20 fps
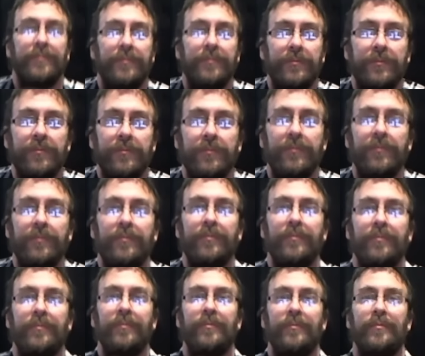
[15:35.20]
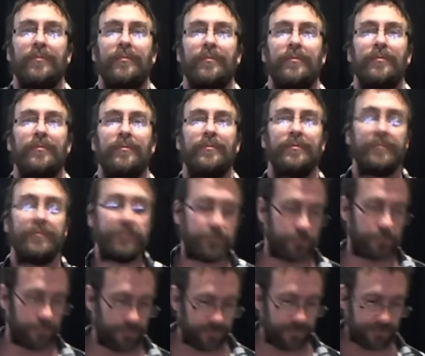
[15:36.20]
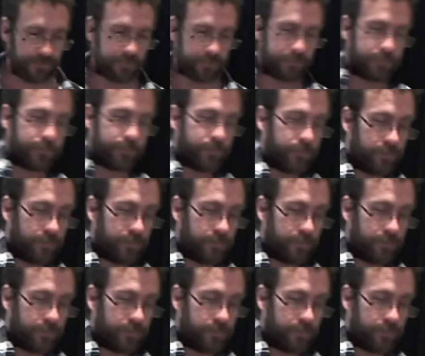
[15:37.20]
[no speech]